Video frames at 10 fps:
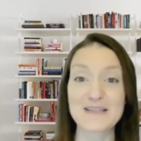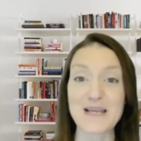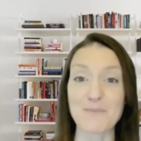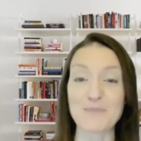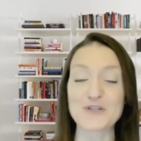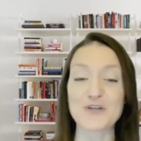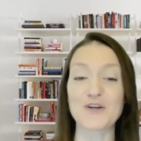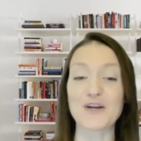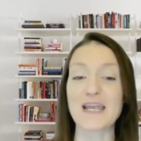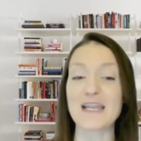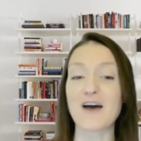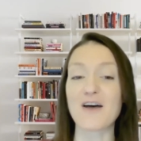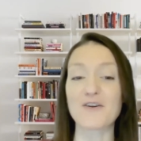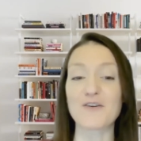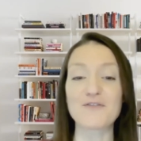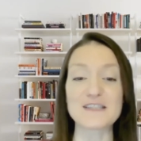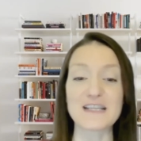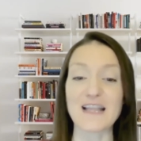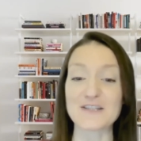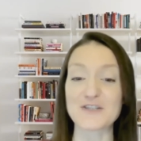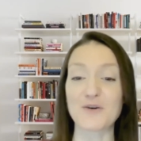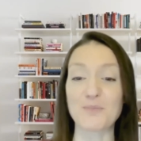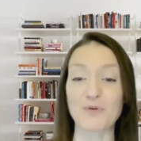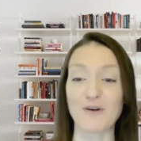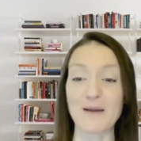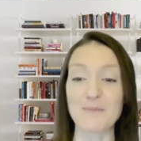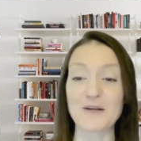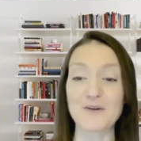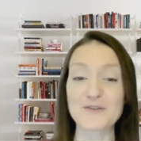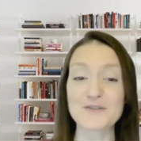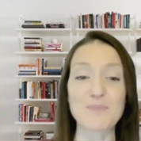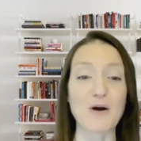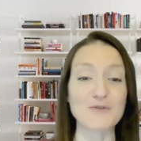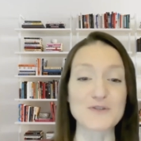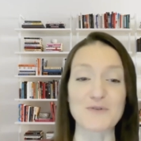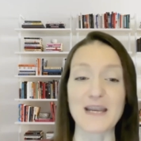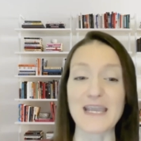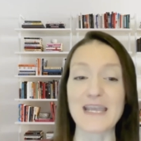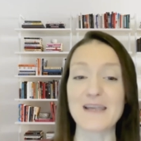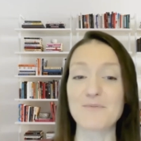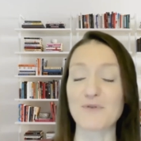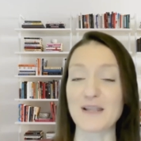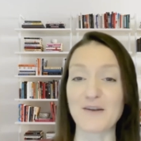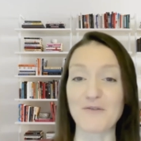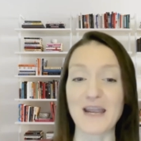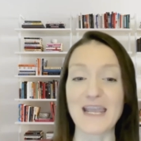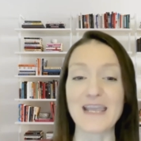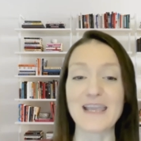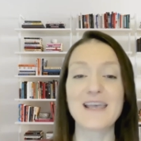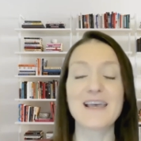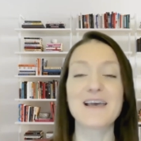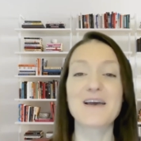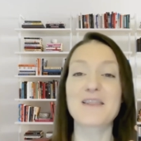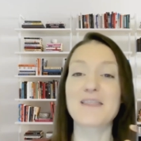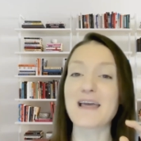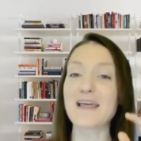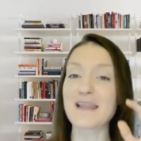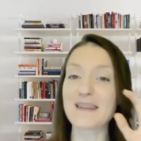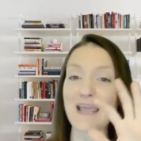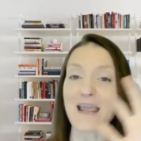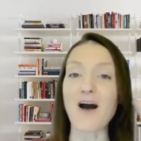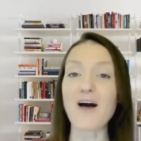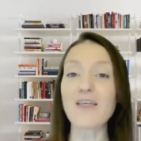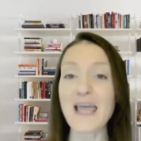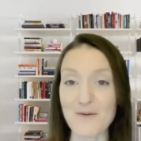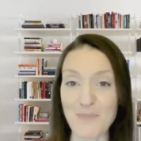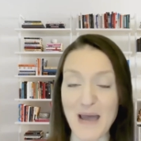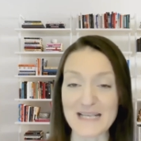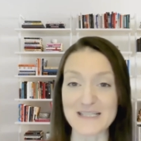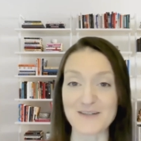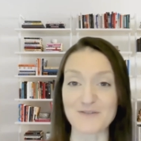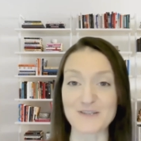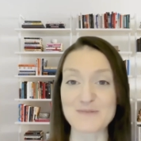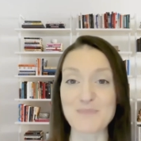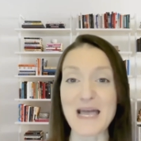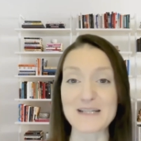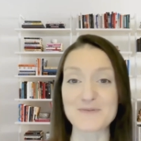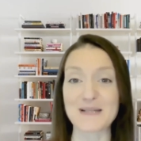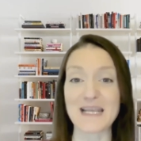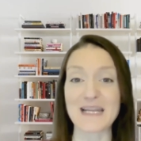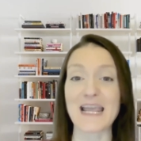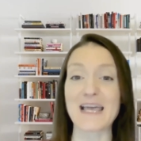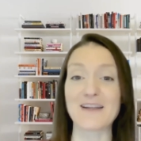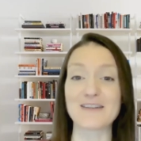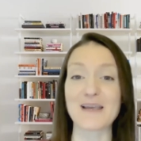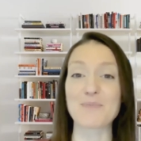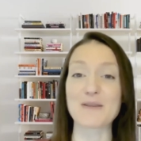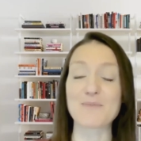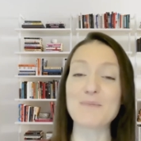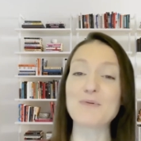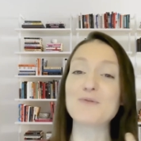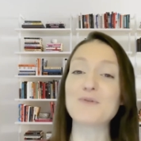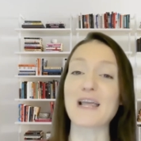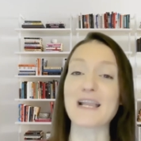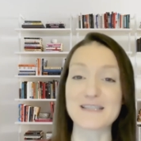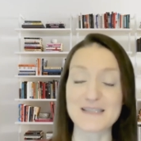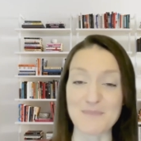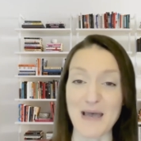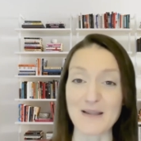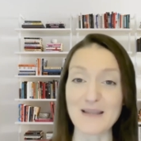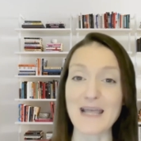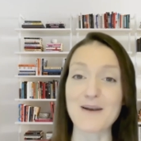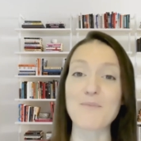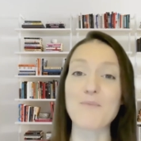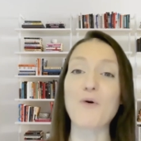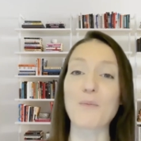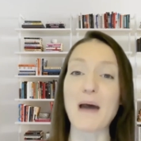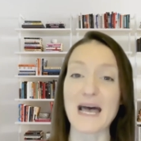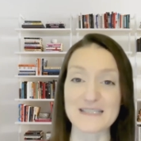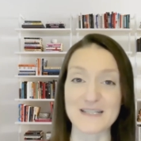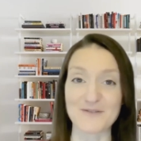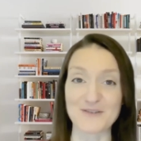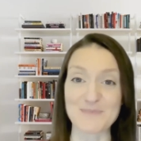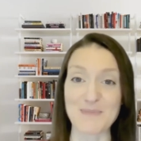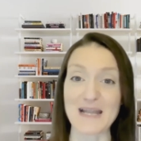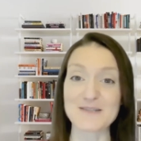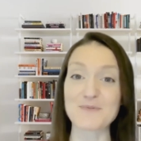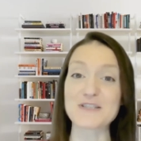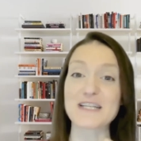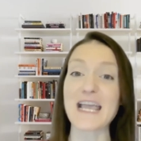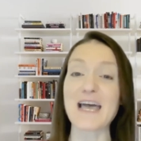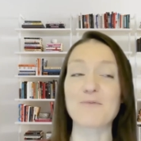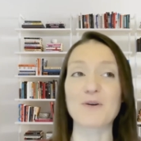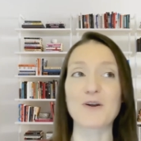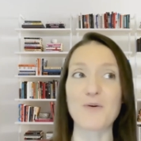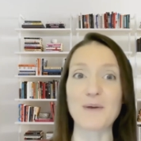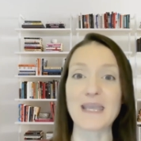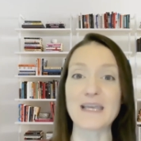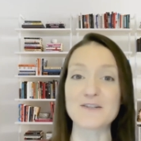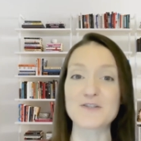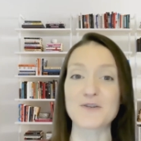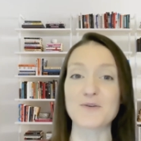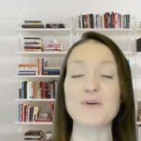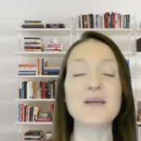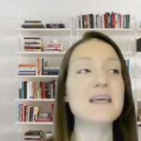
temperature and other physiological parameters pulse rate breathing rate they all had a positive response when they inhaled it, but the people who liked the smell had a more positive response, which again, we're going into